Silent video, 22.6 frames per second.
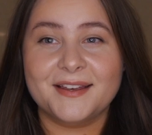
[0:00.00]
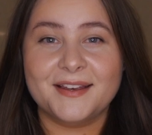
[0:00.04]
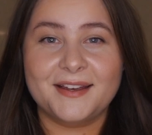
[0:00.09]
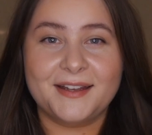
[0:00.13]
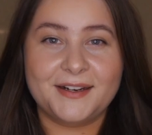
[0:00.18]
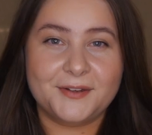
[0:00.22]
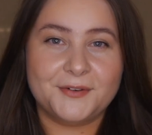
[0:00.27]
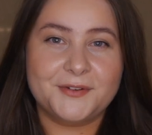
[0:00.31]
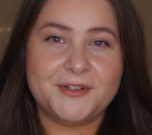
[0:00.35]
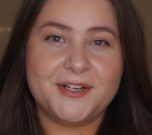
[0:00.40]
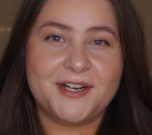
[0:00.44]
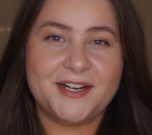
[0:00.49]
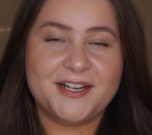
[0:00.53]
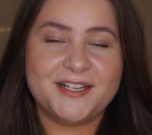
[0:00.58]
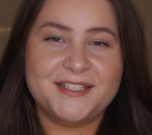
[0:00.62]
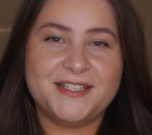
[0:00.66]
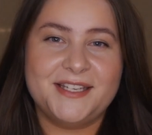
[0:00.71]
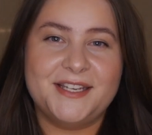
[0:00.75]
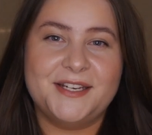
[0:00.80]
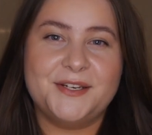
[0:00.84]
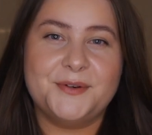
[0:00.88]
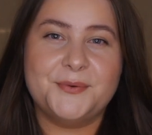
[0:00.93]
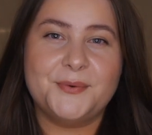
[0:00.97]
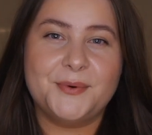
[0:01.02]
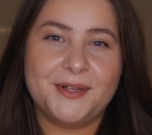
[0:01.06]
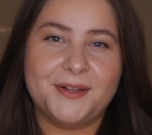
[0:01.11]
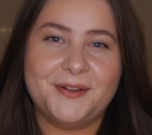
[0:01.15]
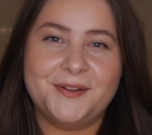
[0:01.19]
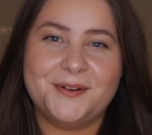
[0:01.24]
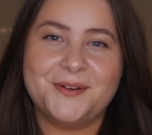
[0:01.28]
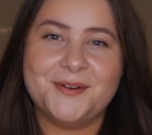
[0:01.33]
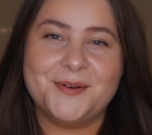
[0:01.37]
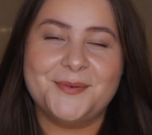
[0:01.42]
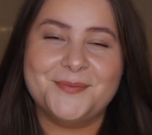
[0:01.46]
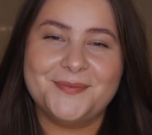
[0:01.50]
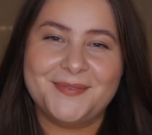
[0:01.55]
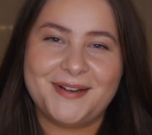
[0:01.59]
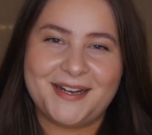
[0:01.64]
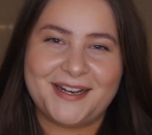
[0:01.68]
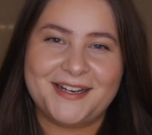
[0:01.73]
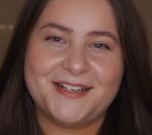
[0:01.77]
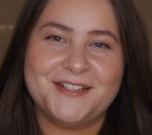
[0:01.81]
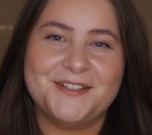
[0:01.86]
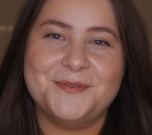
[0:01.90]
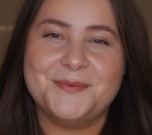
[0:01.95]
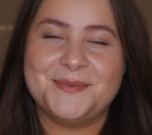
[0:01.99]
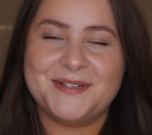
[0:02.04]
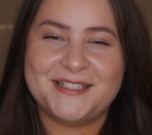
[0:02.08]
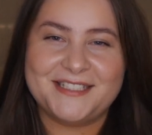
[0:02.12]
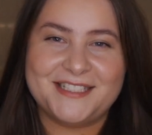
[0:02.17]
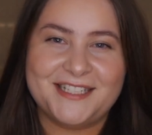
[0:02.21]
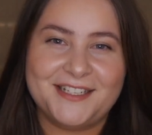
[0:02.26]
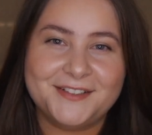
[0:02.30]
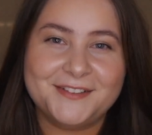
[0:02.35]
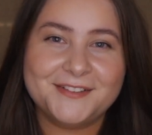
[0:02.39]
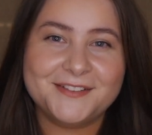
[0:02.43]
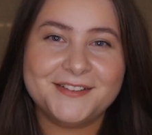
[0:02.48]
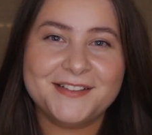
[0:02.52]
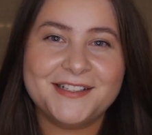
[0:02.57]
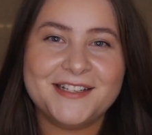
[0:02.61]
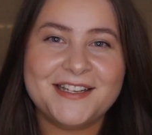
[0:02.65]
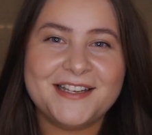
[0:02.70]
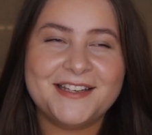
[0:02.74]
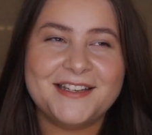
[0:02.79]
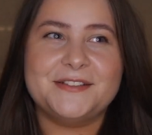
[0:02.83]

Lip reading: Hello guys, and welcome back to my channel.